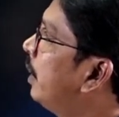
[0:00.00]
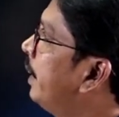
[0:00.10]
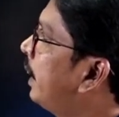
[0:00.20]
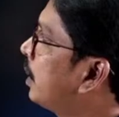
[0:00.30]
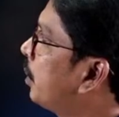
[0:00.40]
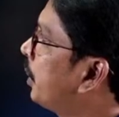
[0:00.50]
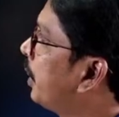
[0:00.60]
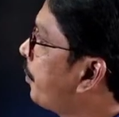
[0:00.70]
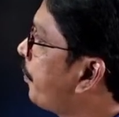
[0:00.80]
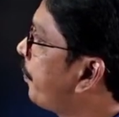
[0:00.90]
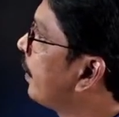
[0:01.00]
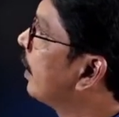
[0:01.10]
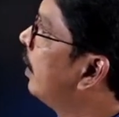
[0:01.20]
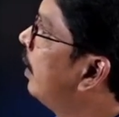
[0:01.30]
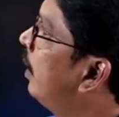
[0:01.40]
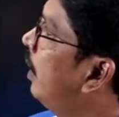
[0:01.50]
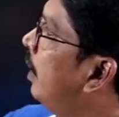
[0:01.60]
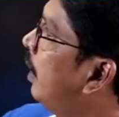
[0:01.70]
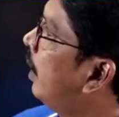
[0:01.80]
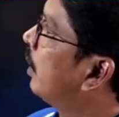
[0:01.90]
Next question.
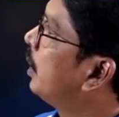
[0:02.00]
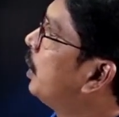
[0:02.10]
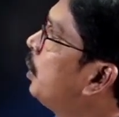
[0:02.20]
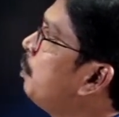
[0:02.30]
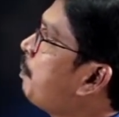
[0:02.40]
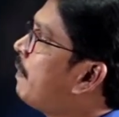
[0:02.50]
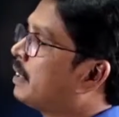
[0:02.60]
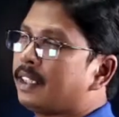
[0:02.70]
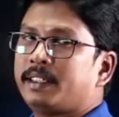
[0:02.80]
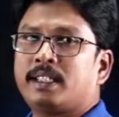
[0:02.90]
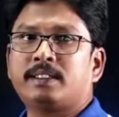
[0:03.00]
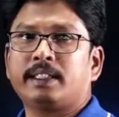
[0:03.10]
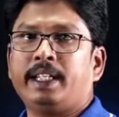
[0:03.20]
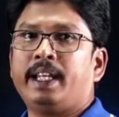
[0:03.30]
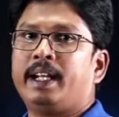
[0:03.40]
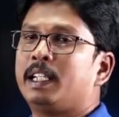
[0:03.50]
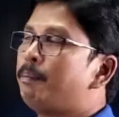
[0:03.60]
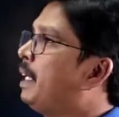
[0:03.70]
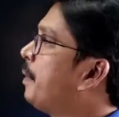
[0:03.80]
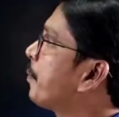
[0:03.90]
2 power stations A and
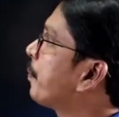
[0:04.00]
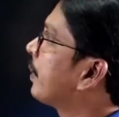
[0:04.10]
B.